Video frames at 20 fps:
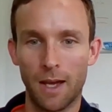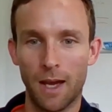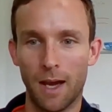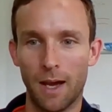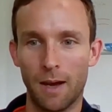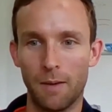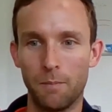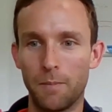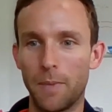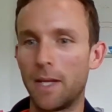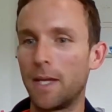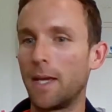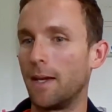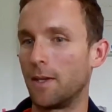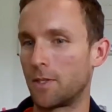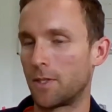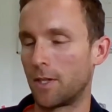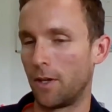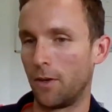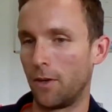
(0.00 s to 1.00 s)
But
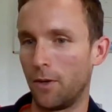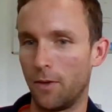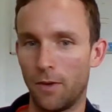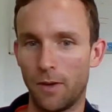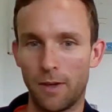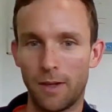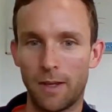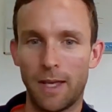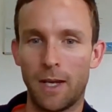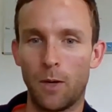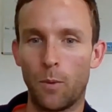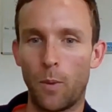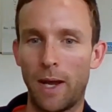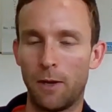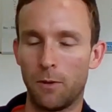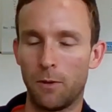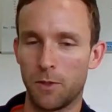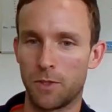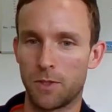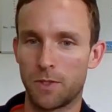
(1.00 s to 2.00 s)
yeah, so in a
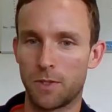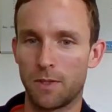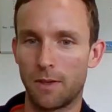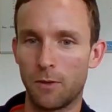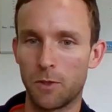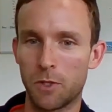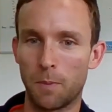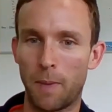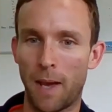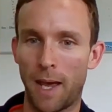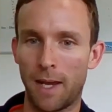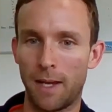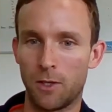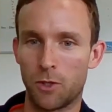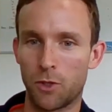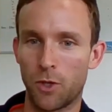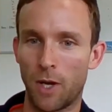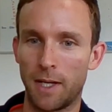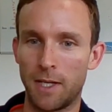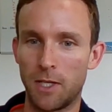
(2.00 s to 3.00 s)
way, it was a paid
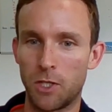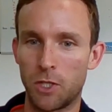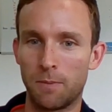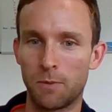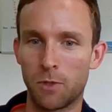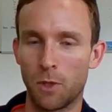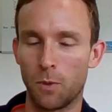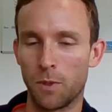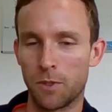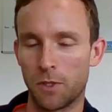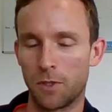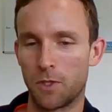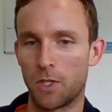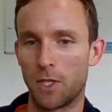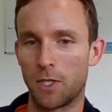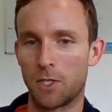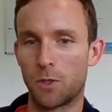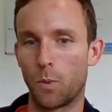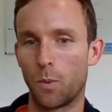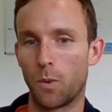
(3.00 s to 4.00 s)
traineeship, so it wasn't
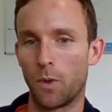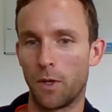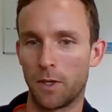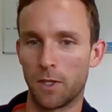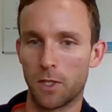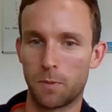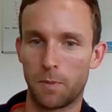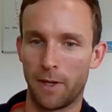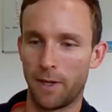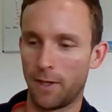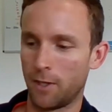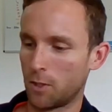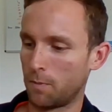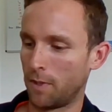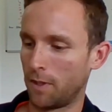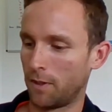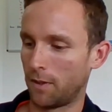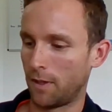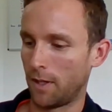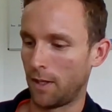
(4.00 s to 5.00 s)
just work experience.
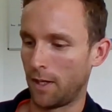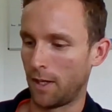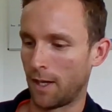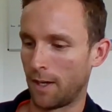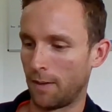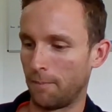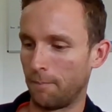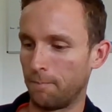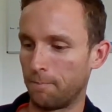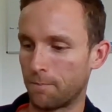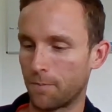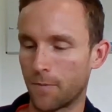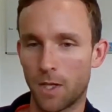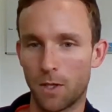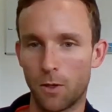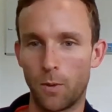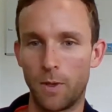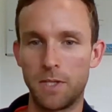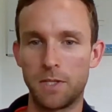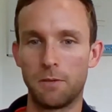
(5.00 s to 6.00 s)
But the
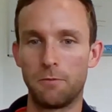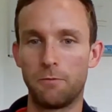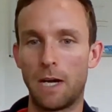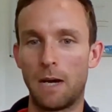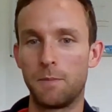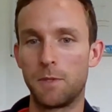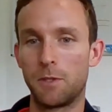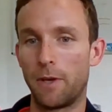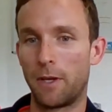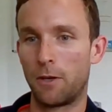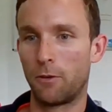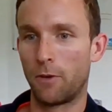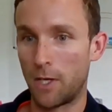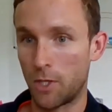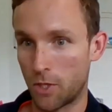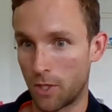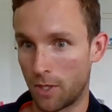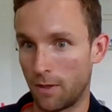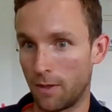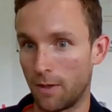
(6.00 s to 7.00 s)
Queensland Farmers
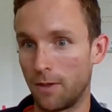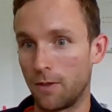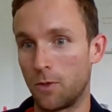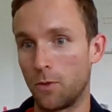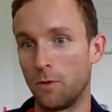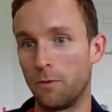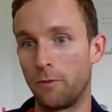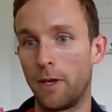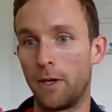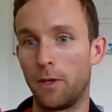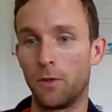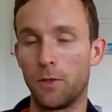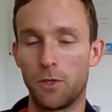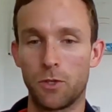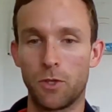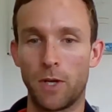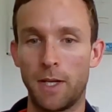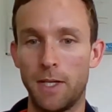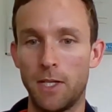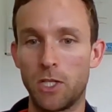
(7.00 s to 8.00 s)
Federation do a very good
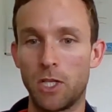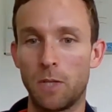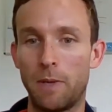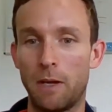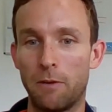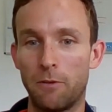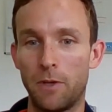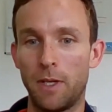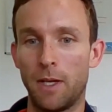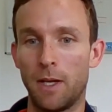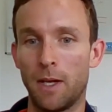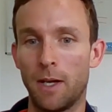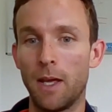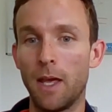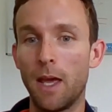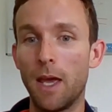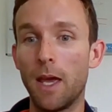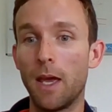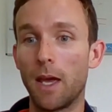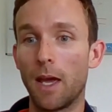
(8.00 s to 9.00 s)
traineeship every year
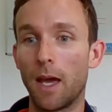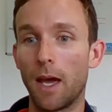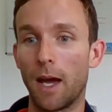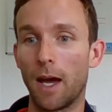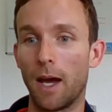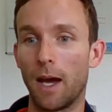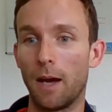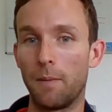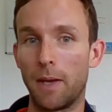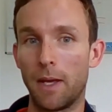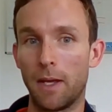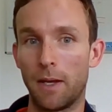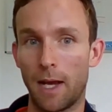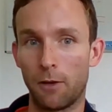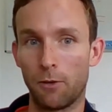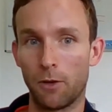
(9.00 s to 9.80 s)
in